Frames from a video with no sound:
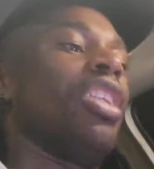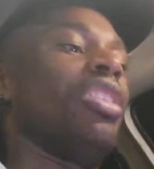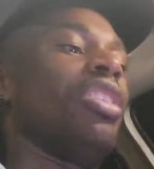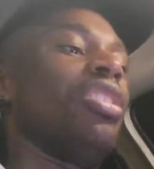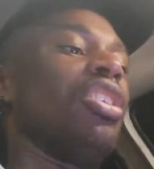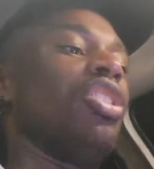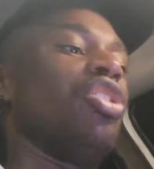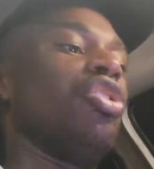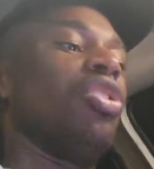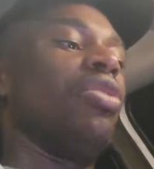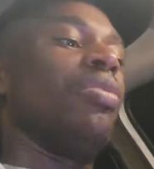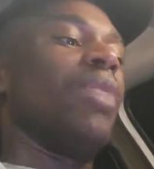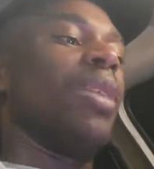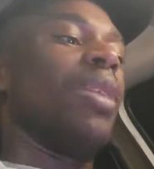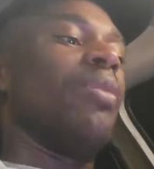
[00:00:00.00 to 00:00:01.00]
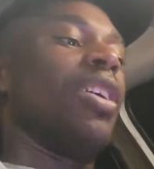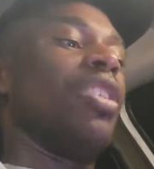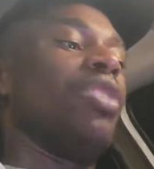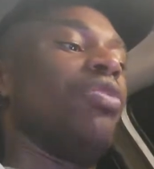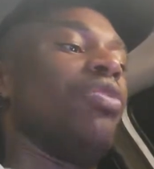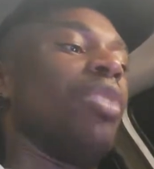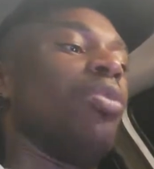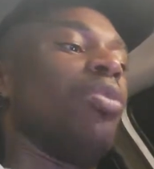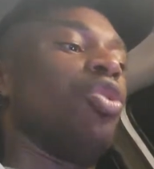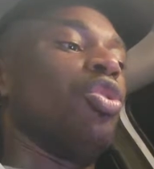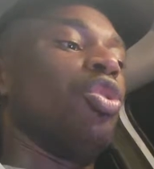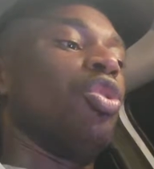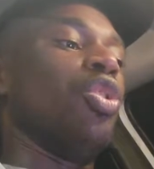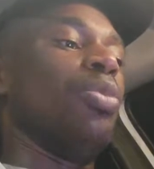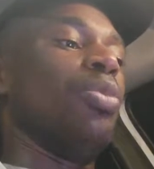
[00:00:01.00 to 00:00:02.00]
Decision driven by Brown's verbal
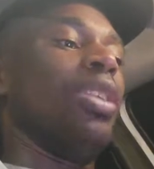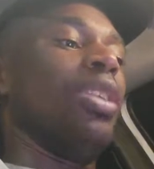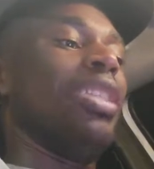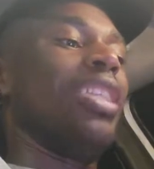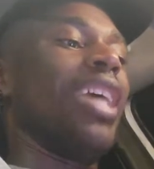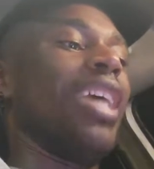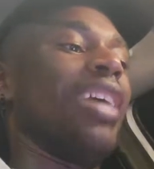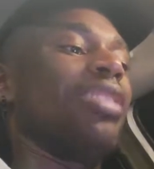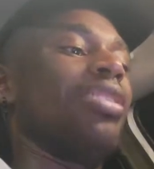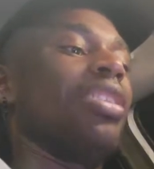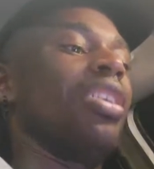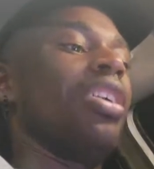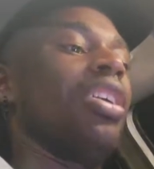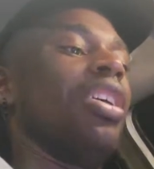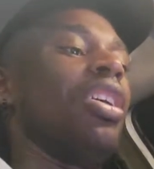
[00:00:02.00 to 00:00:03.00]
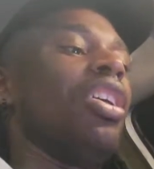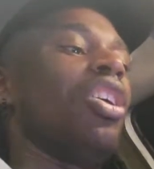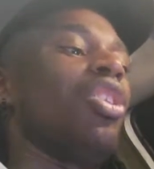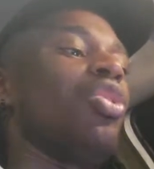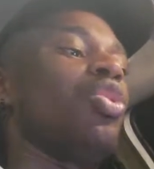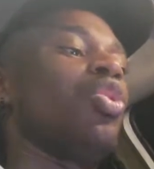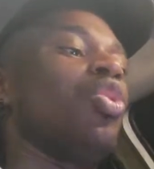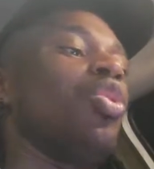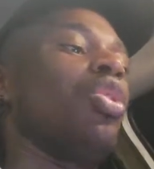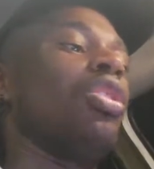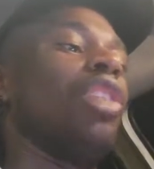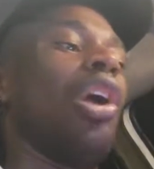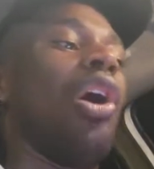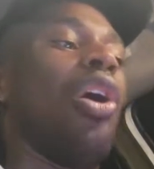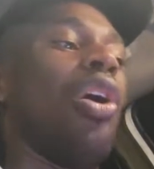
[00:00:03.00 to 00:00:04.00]
social media attacks hurled toward
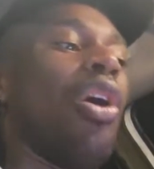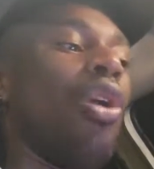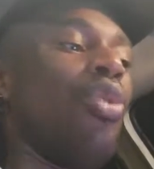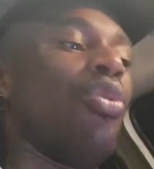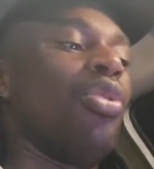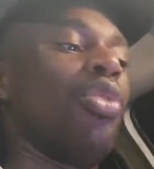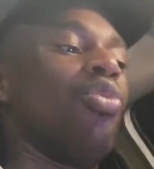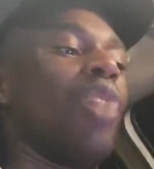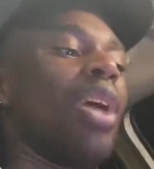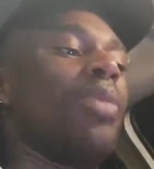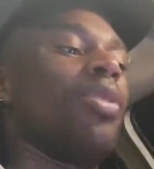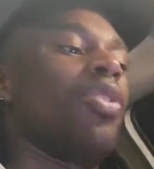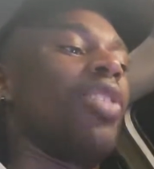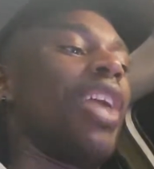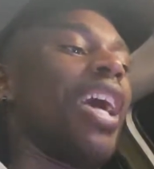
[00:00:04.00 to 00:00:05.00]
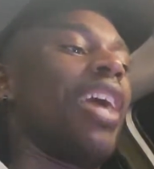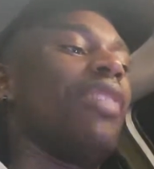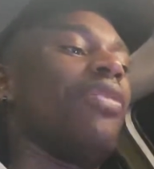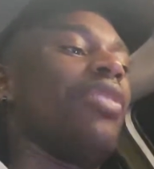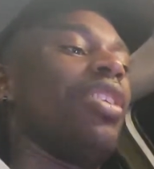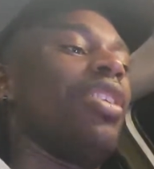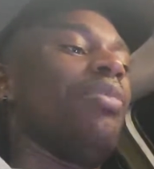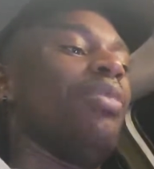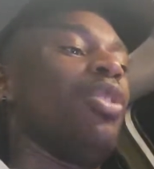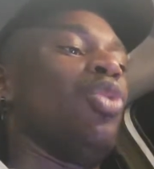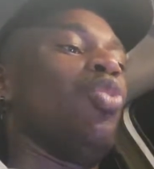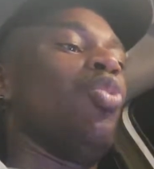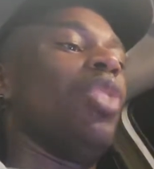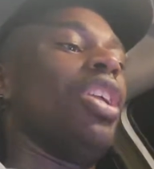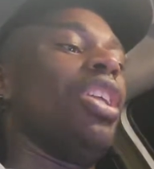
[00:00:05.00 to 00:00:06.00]
the owner Robert Kraft
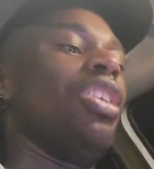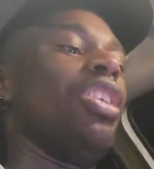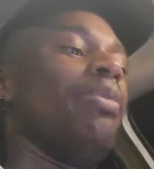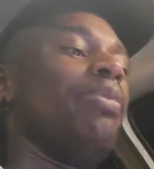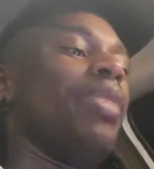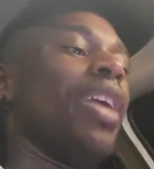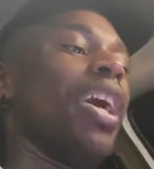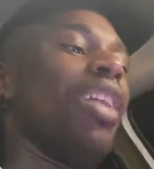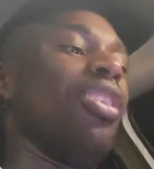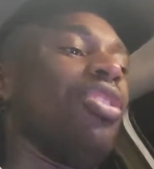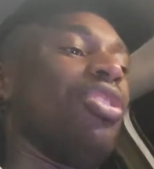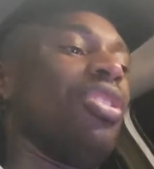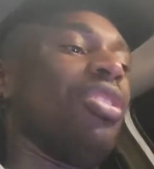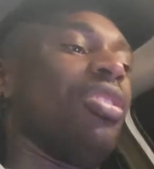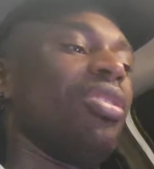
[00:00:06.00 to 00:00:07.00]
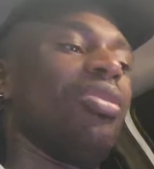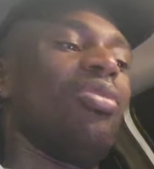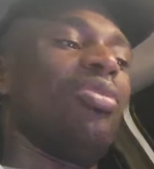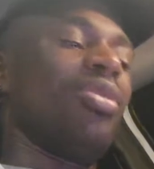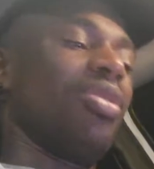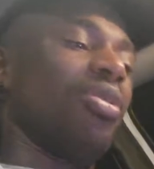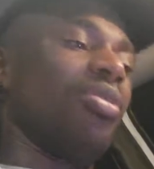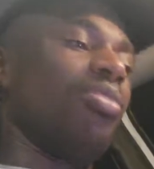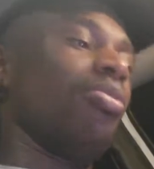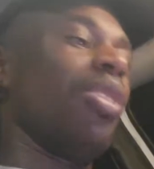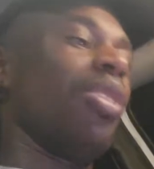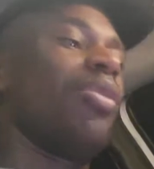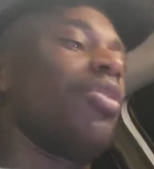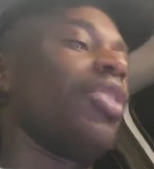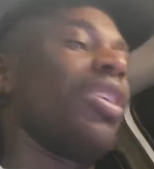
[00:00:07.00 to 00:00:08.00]
between apologies.
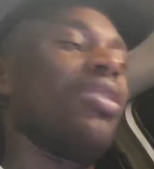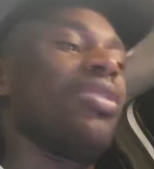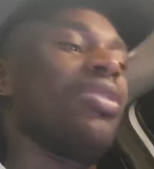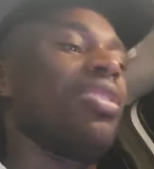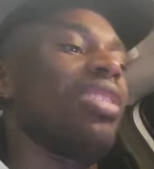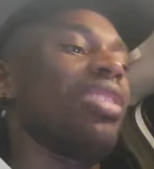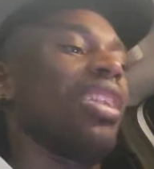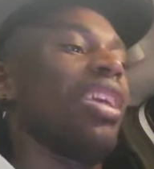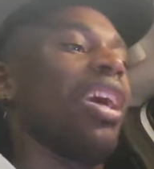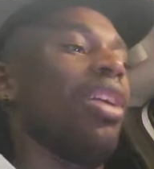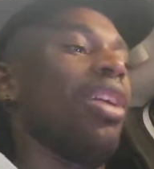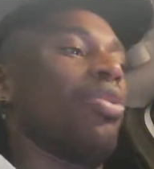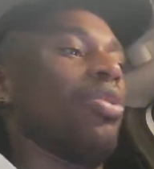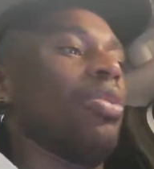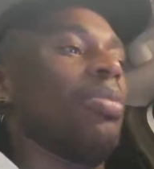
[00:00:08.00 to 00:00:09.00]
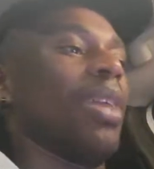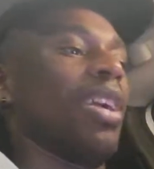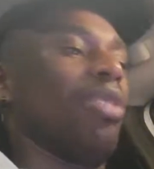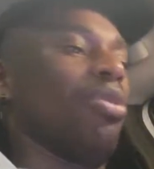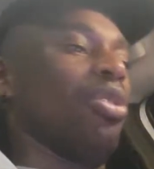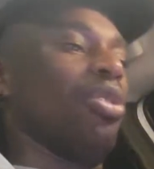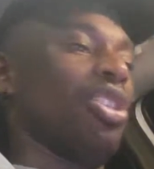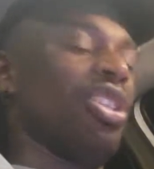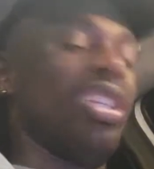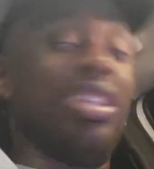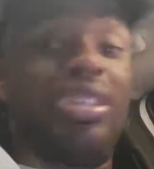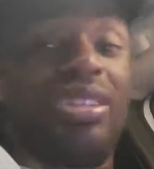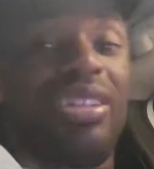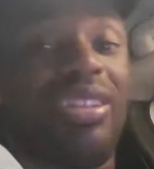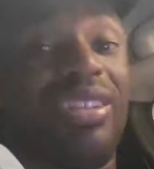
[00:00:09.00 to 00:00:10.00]
Robert Kraft sounds like the guy who owns the macaroni and
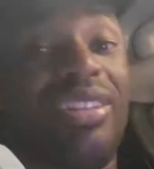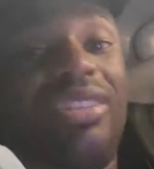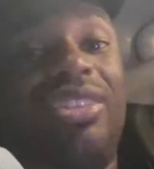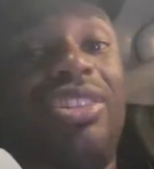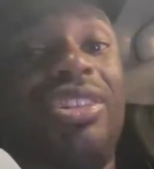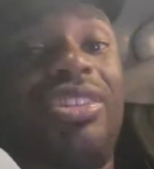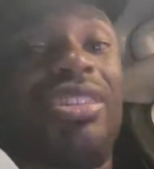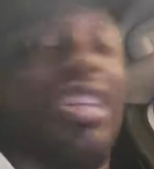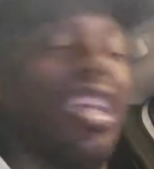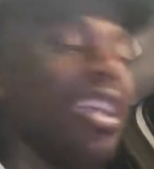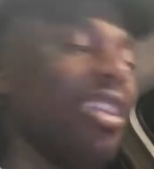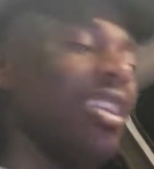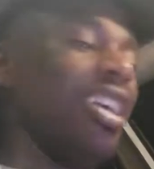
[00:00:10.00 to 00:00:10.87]
cheese. Just saying.